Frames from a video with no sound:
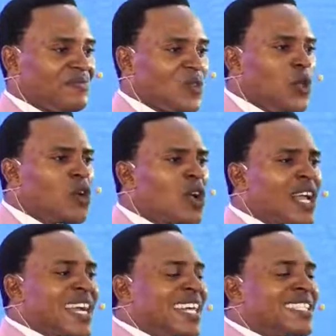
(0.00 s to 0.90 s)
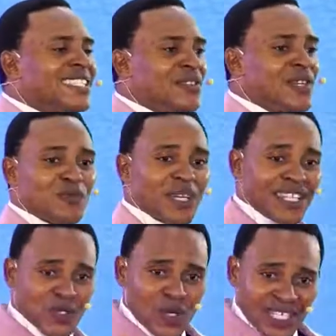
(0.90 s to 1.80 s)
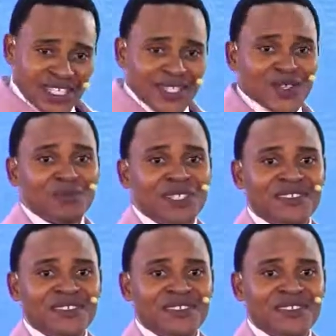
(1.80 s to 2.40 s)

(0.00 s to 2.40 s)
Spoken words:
We don't cast the respect. That's why this is coming.